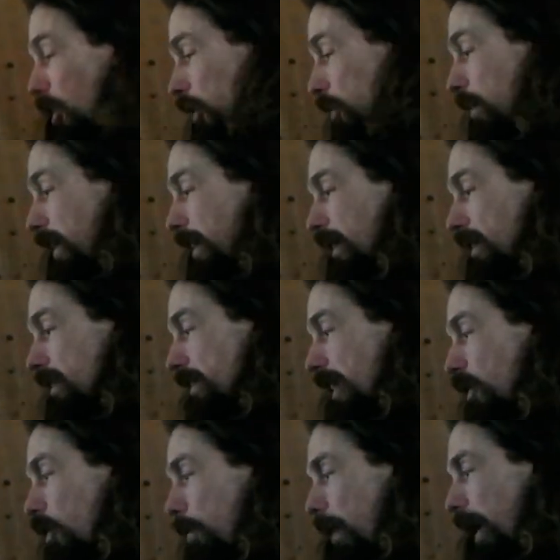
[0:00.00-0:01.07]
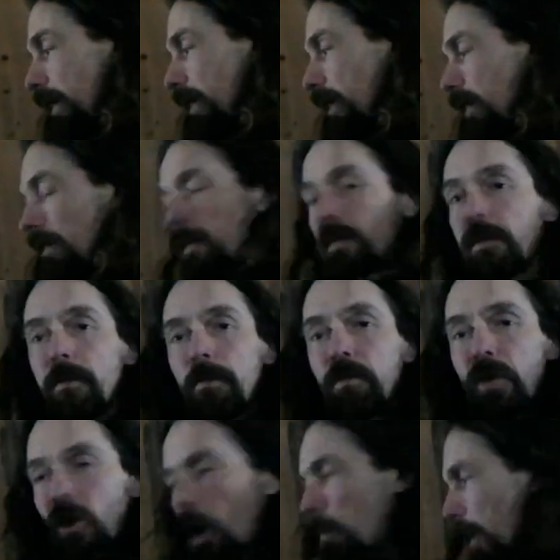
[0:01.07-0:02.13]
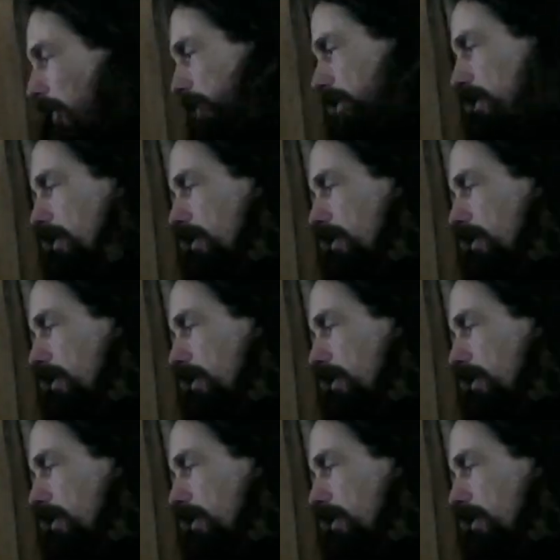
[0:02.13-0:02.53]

Uni, say goodbye. Come on.